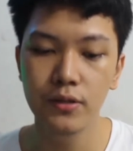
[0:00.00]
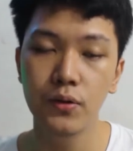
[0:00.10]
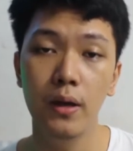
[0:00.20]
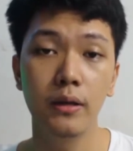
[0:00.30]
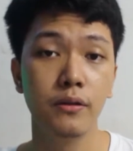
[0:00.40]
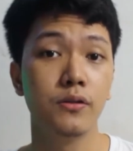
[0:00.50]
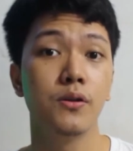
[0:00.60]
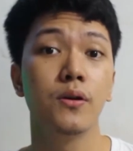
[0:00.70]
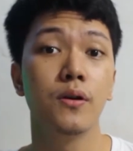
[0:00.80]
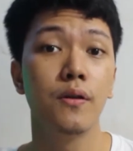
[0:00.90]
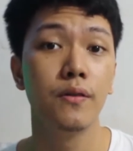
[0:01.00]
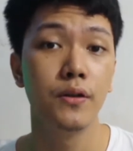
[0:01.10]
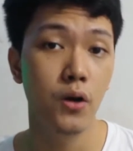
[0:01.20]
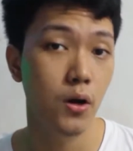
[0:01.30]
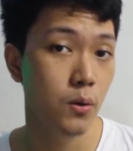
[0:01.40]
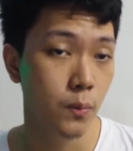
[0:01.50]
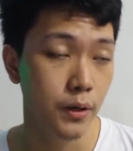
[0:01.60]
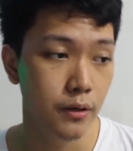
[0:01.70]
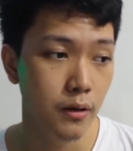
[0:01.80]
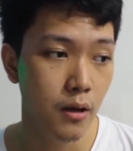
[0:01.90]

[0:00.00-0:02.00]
to enter the dark wood.